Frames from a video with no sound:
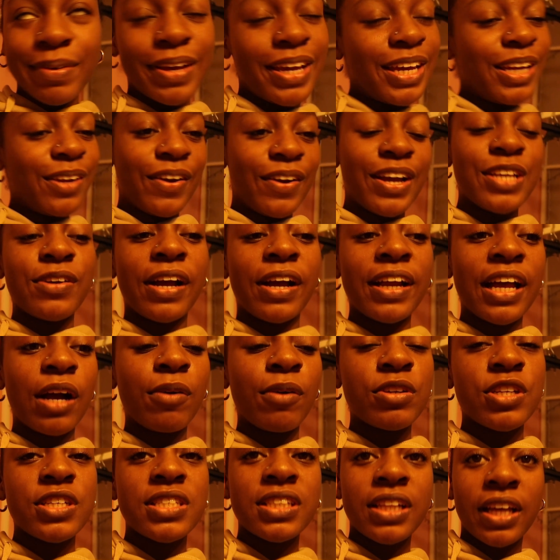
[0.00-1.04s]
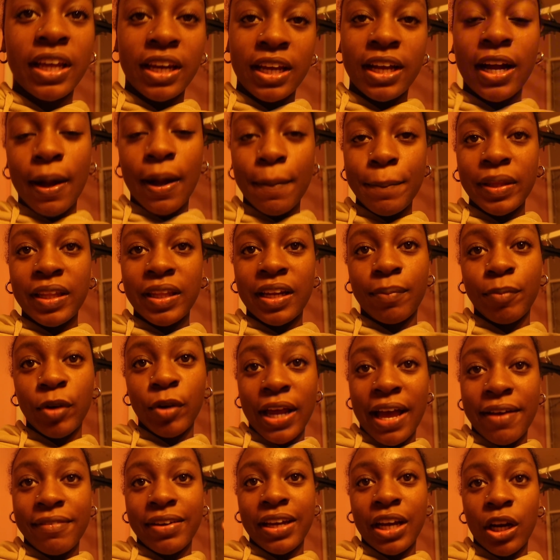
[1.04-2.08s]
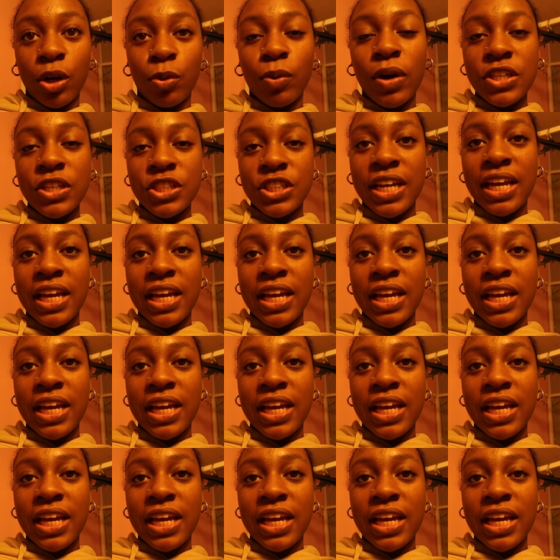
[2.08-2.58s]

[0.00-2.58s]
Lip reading: but anyways, right now we're just cleaning up and then I'm gonna have a hair wash